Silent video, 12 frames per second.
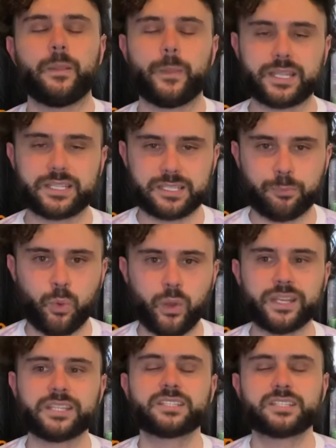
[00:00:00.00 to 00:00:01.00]
That's the
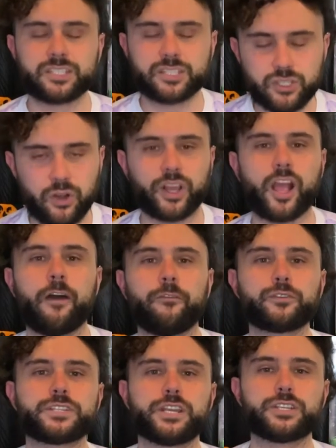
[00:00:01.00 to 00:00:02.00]
point. It's to start a
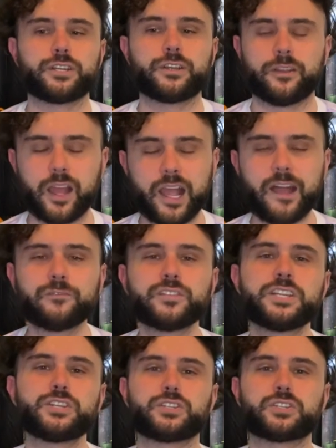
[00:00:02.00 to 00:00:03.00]
conversation. A
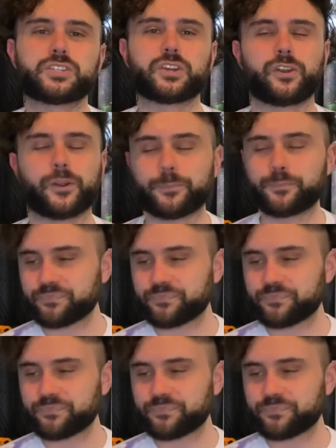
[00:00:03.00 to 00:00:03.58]
conversation starter.